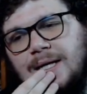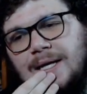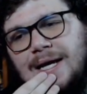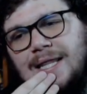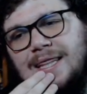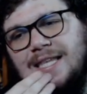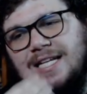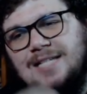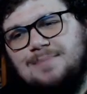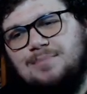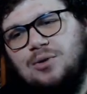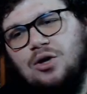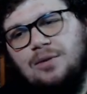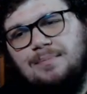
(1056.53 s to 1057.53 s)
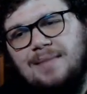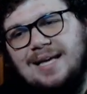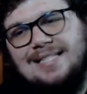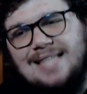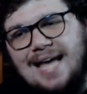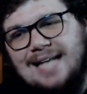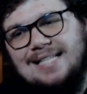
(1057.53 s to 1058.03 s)
This book
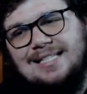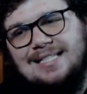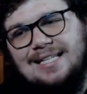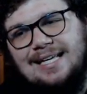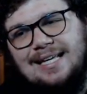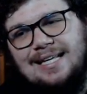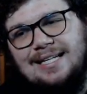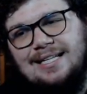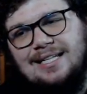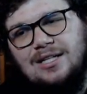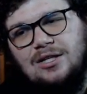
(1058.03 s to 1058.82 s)
makes that scene